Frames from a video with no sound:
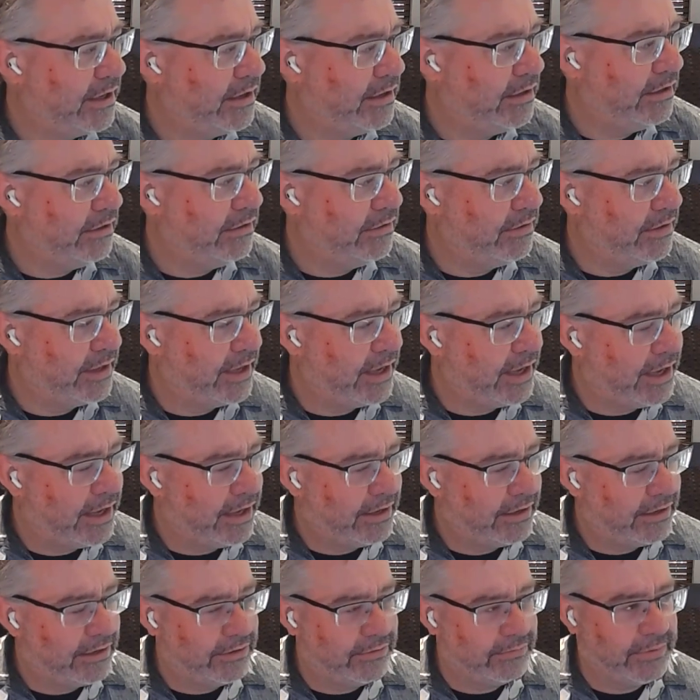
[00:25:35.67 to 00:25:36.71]
you
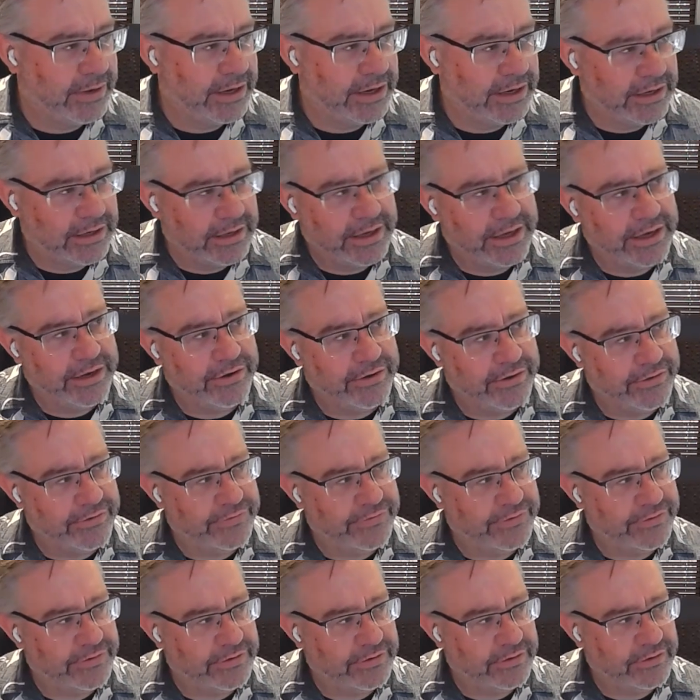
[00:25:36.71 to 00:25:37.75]
that the
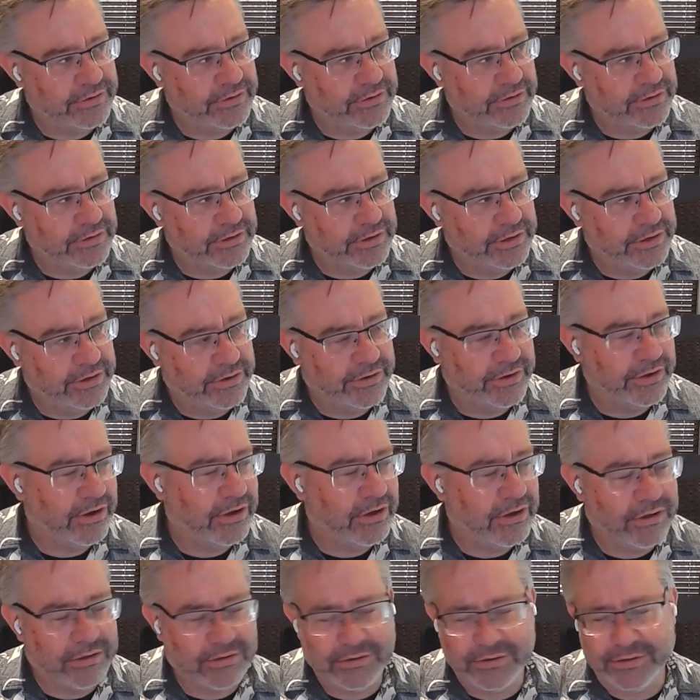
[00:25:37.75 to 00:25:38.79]
regulators, they're
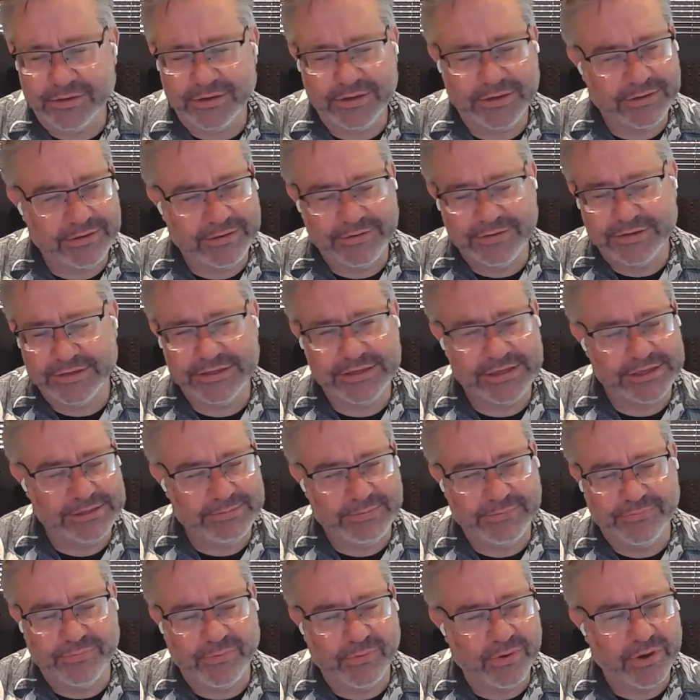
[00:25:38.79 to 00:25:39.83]
all, this is
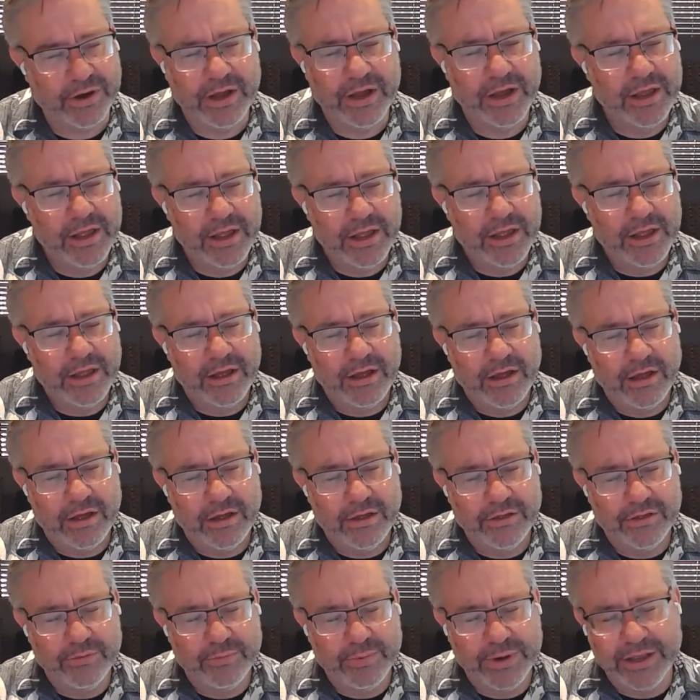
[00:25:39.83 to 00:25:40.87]
before,
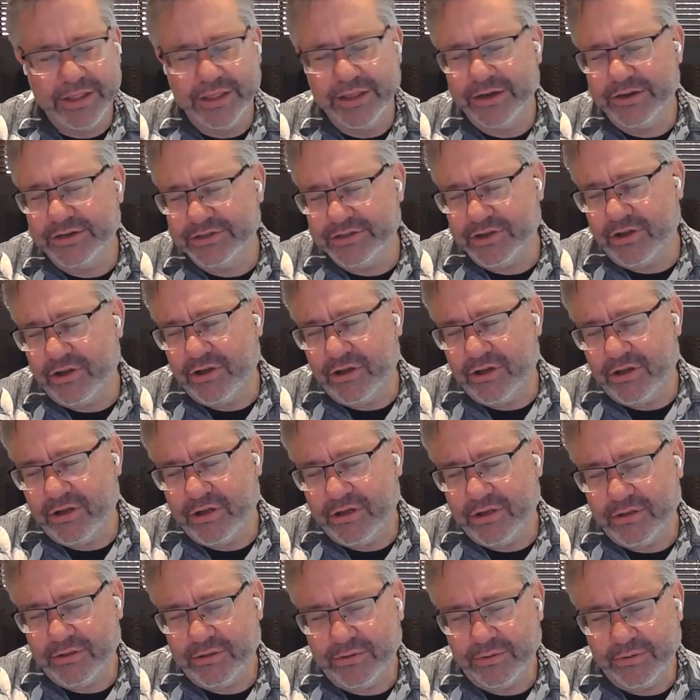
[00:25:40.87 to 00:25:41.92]
the regulators
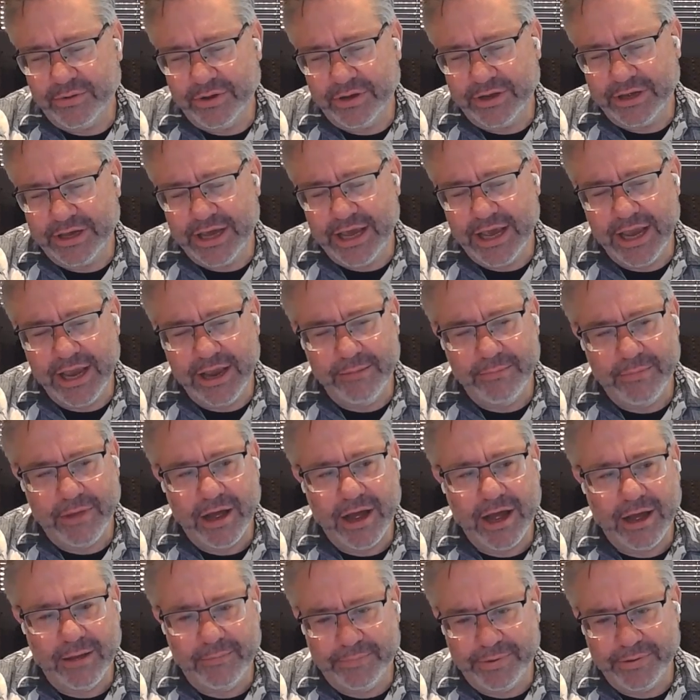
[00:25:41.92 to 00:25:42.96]
all came
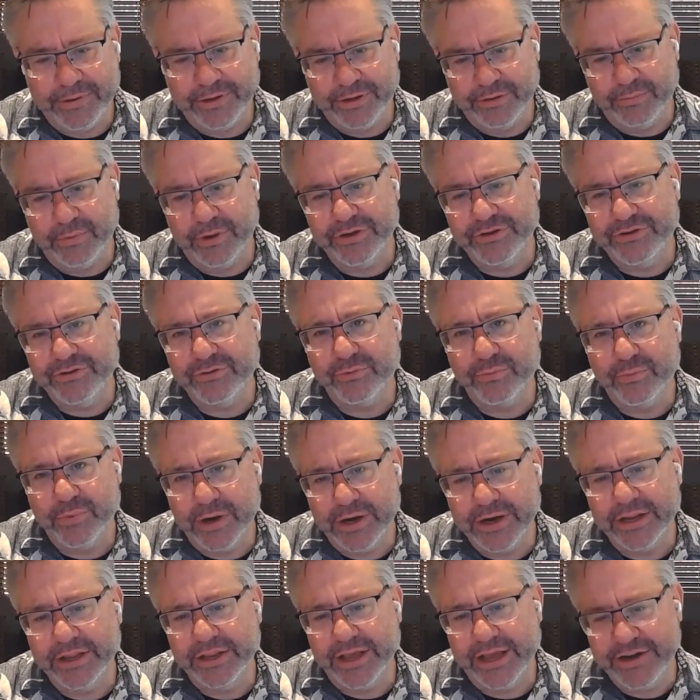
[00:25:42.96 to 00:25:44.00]
up. The ones who are
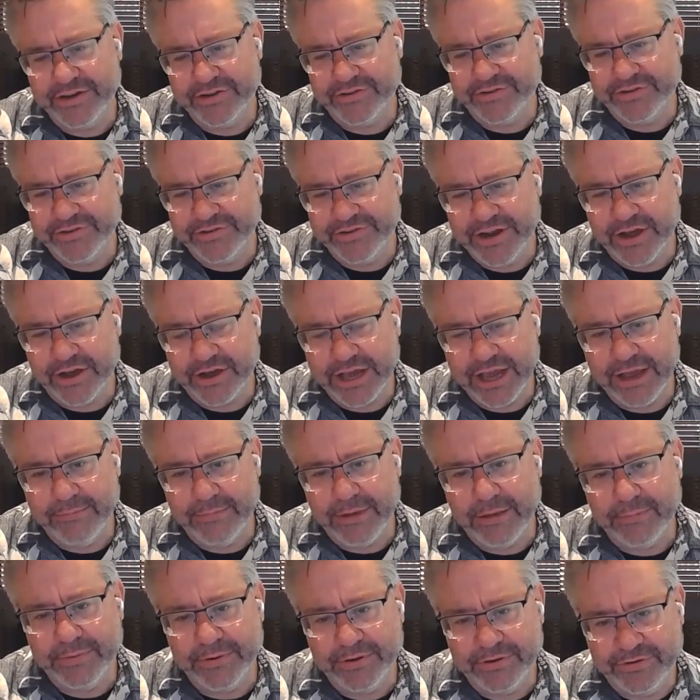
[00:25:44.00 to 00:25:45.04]
running the agencies now came up